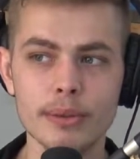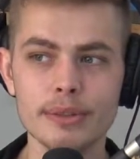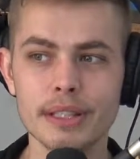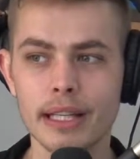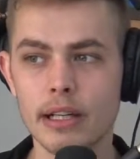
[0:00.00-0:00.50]
it
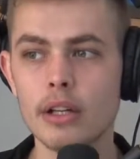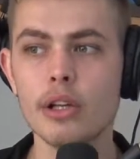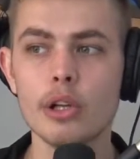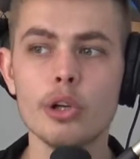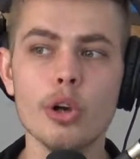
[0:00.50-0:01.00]
was like
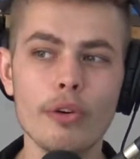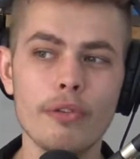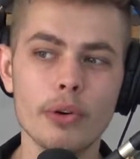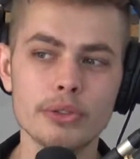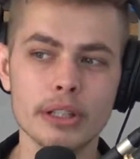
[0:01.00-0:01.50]
no
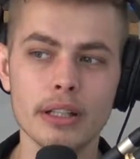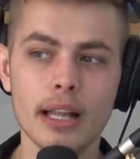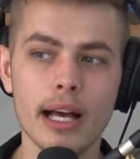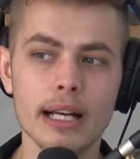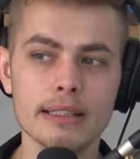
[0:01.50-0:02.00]
phones in
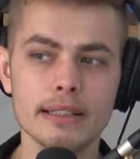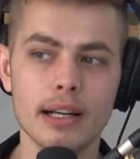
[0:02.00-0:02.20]
class.